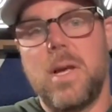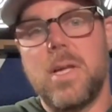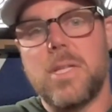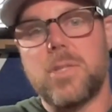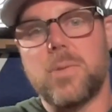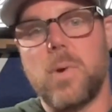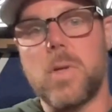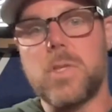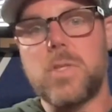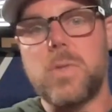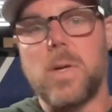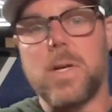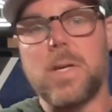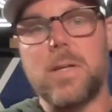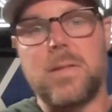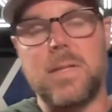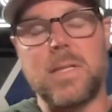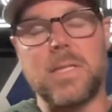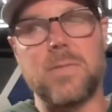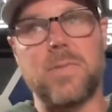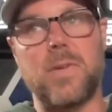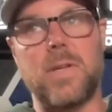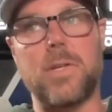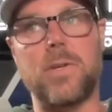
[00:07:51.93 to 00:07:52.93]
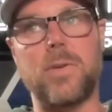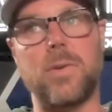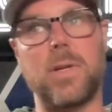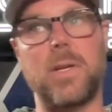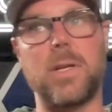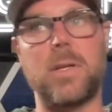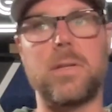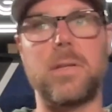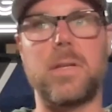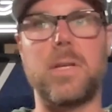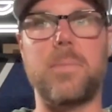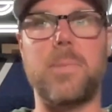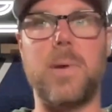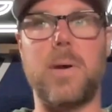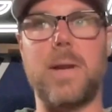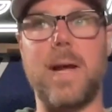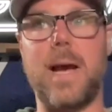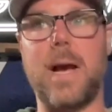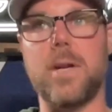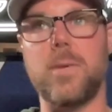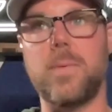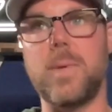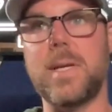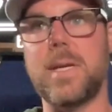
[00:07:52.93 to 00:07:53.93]
So Rose Rocket thinks very critically about
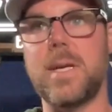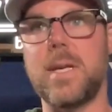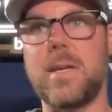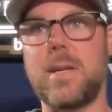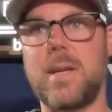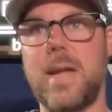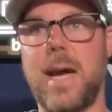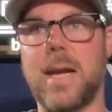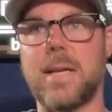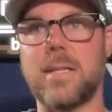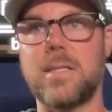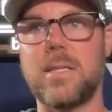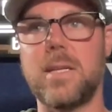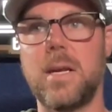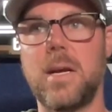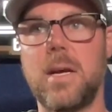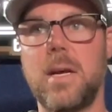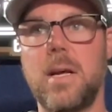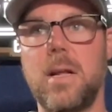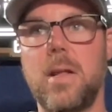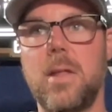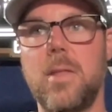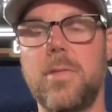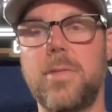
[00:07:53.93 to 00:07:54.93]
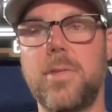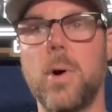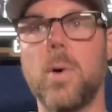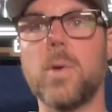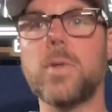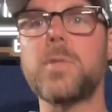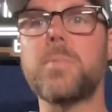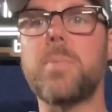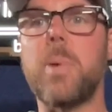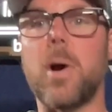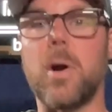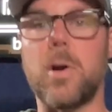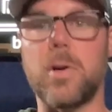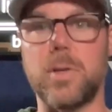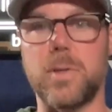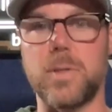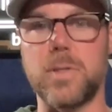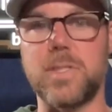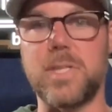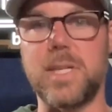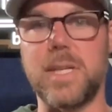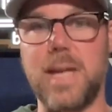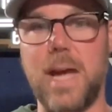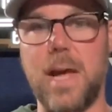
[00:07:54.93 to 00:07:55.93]
how do we connect those
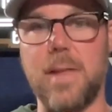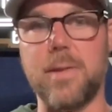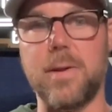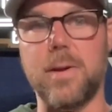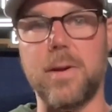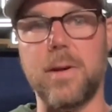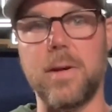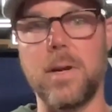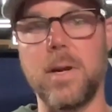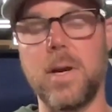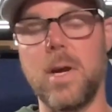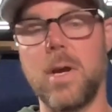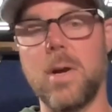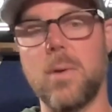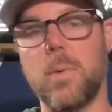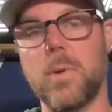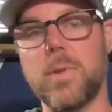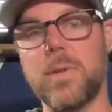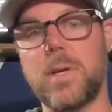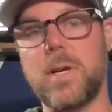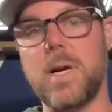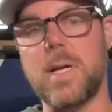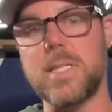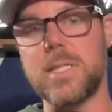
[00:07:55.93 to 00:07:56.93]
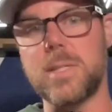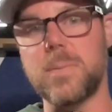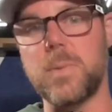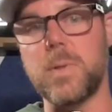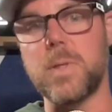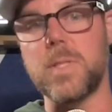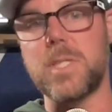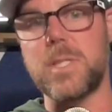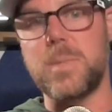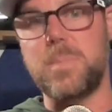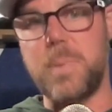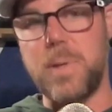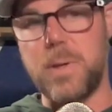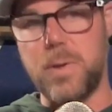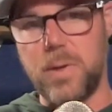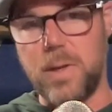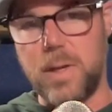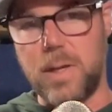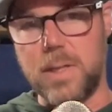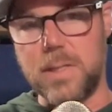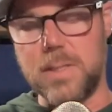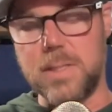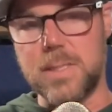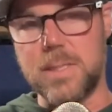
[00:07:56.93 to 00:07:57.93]
partners together where the customer
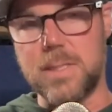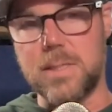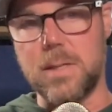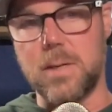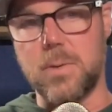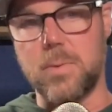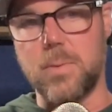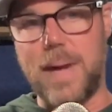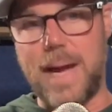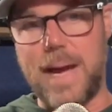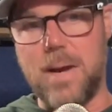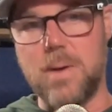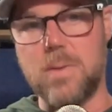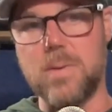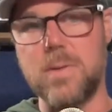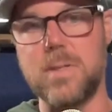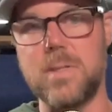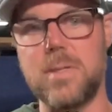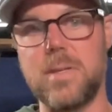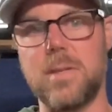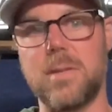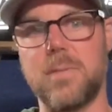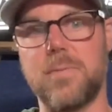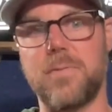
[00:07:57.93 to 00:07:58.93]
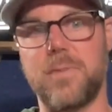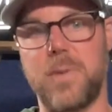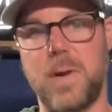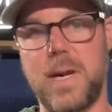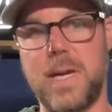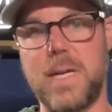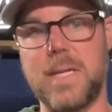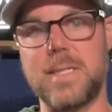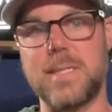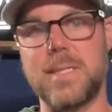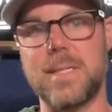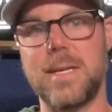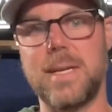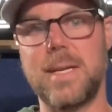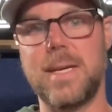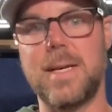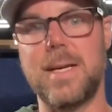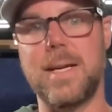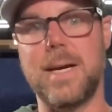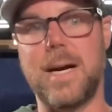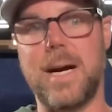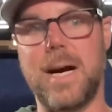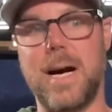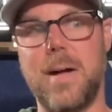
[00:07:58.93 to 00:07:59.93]
experience around the freight
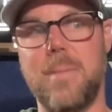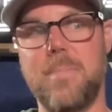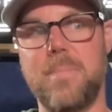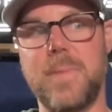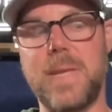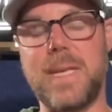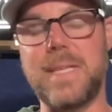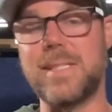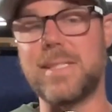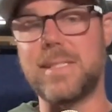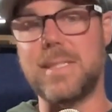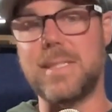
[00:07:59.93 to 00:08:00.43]
um, is